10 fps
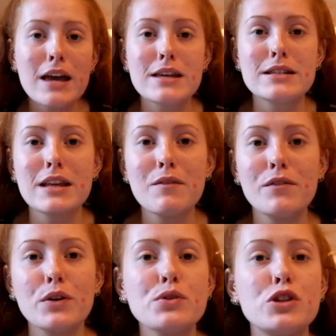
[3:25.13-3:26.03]
Your skin
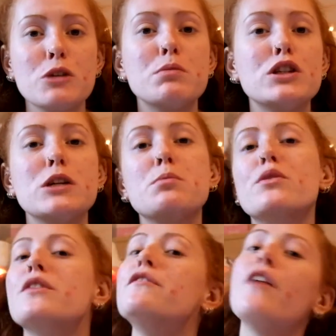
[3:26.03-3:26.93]
feels super
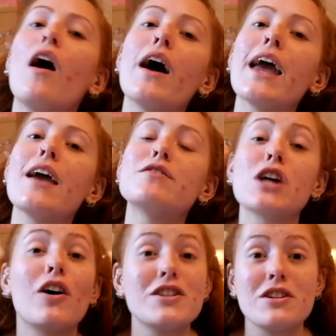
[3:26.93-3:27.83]
revived.
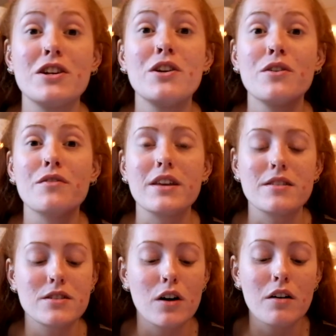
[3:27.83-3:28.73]
I just love
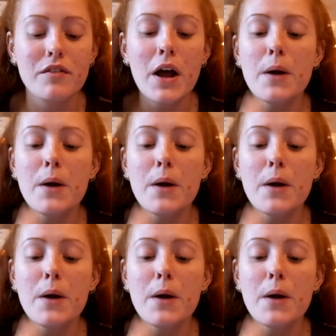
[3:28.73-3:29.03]
this stuff.